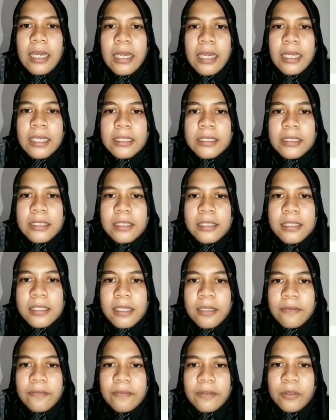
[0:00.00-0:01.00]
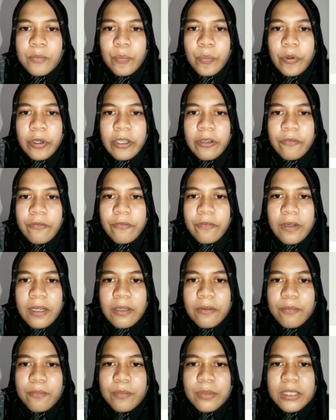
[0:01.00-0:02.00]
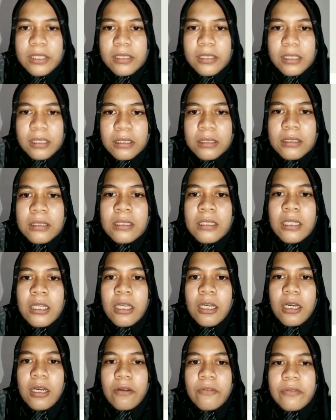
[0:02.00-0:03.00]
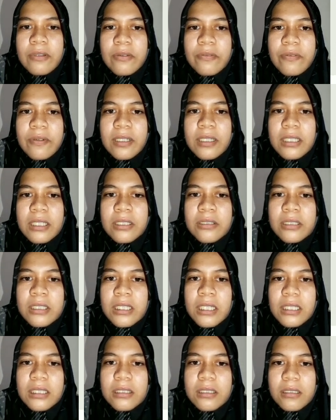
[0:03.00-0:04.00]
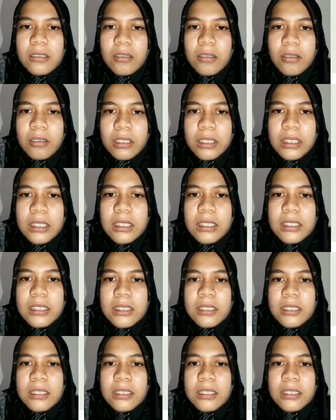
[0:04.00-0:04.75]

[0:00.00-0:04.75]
87.5% of the very good category.